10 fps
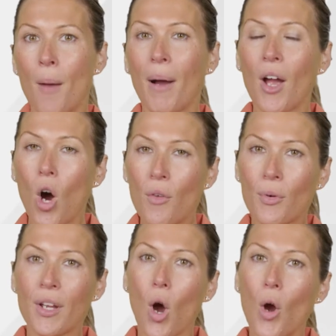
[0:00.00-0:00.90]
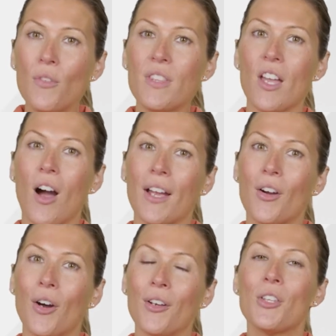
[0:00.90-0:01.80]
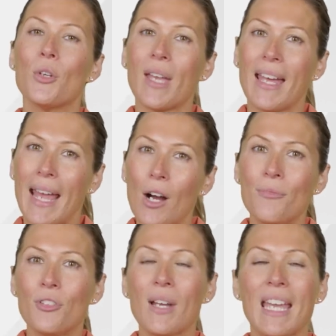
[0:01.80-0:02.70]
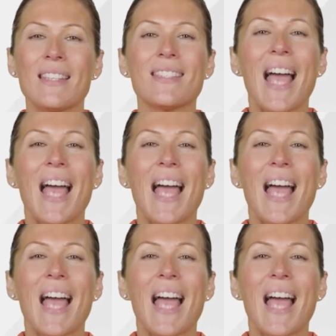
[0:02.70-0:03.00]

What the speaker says: By hovering over the icon, you'll get helpful hints